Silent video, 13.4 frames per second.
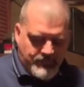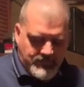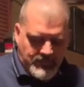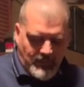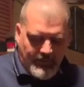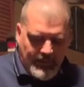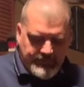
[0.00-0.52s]

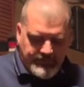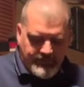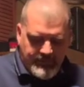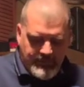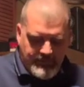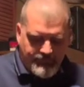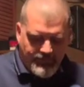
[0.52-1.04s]
So
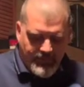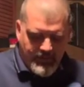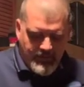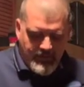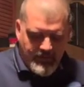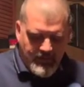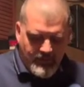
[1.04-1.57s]
basically,
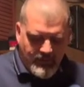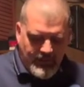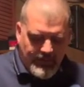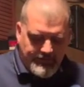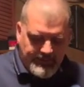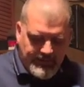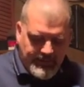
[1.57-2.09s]
what
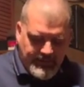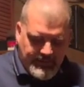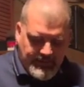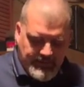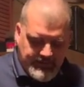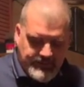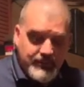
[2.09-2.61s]
I'm saying
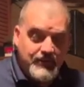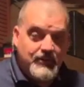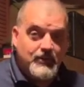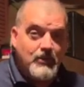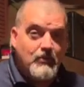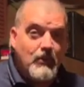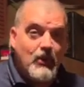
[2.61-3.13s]
is here,
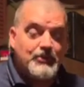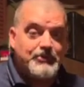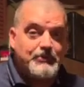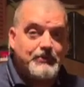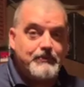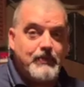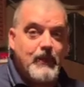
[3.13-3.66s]
you most
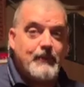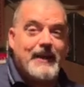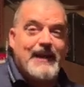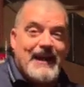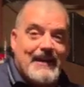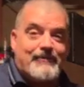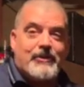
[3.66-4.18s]
probably
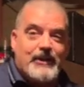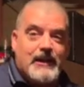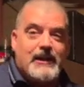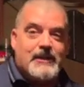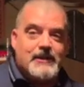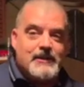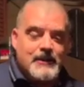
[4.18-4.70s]
never
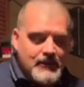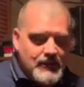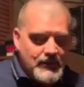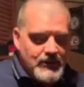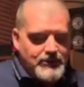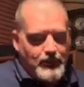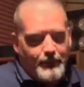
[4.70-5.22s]
need
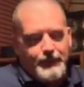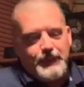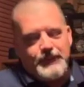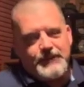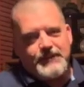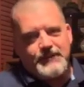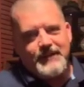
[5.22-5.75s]
to
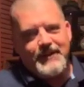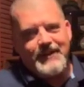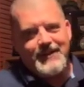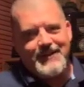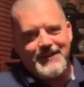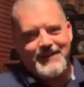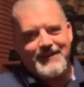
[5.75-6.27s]
boost
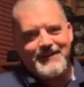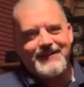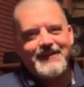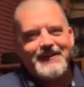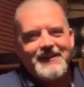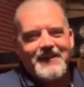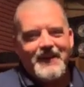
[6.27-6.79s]

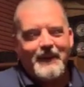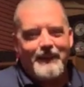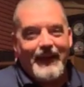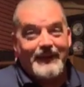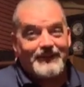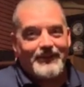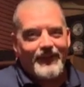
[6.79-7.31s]
the
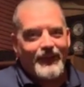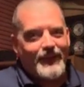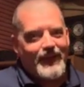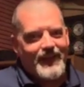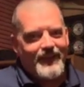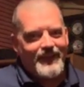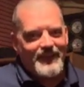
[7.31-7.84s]
bass all the
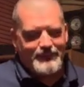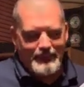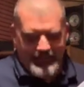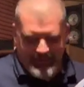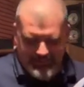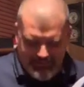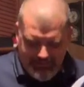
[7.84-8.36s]
way on this
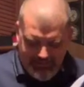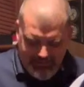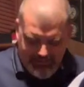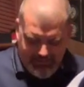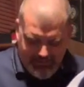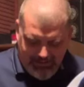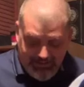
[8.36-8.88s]
bass.
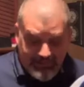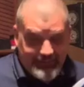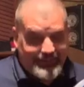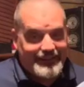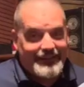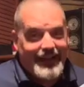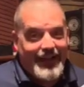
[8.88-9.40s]
There's a
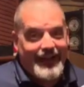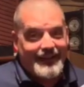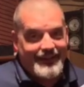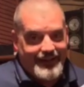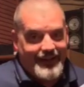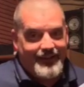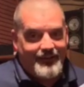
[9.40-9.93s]
lot
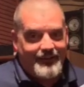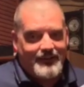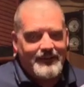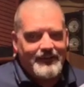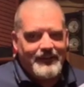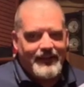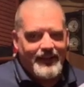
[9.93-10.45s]
there.
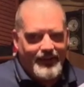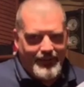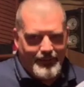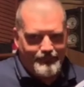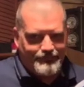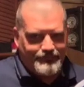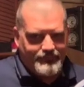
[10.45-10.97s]

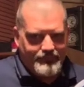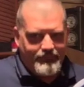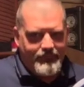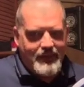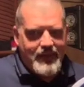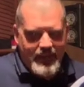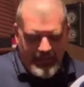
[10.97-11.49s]
And
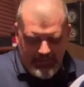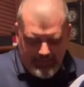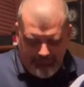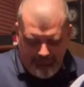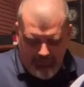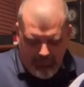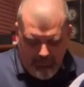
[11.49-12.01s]
an
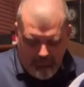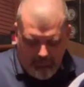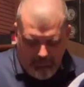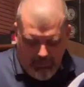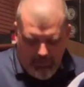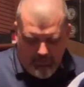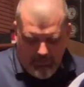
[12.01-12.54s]

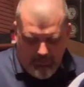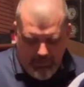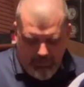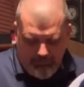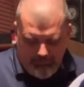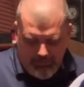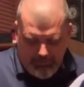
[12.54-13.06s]
incredible amount
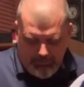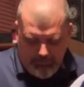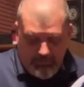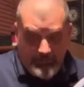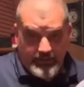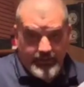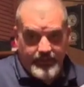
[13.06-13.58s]
of
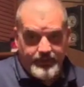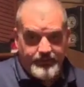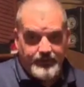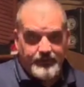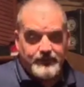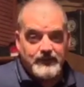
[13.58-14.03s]
flexibility. So,